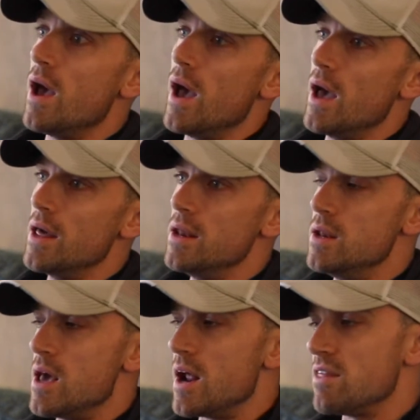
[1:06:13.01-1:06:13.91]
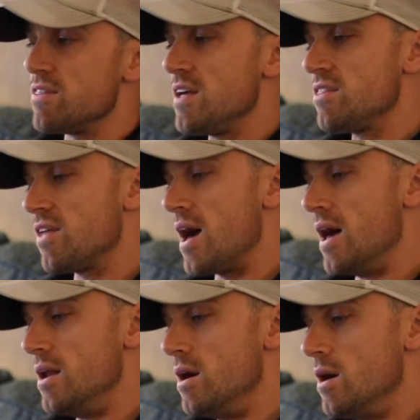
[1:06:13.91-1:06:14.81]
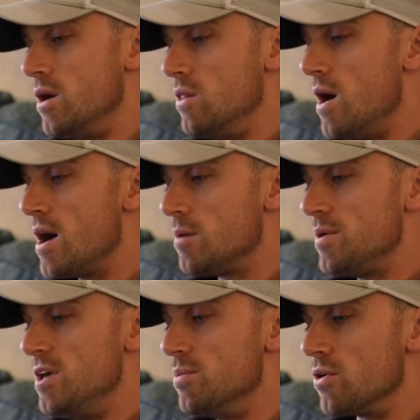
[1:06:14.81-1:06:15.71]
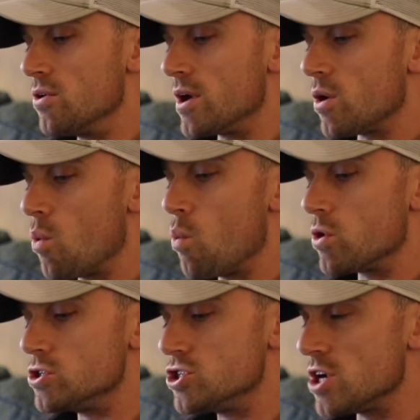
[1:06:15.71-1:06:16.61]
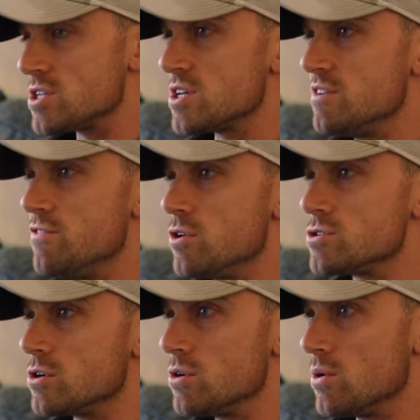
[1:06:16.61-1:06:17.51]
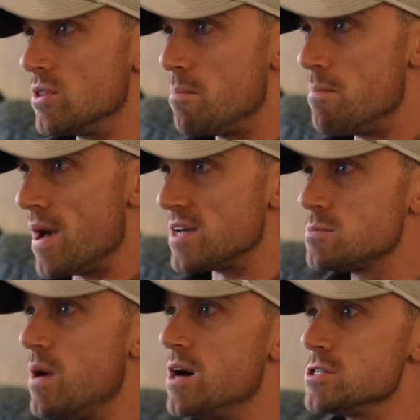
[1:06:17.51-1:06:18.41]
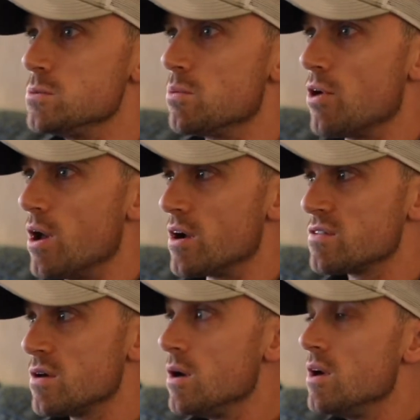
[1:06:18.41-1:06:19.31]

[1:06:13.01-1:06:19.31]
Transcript: And I think that a lot of people are like, we're just going to focus on growing the best possible product.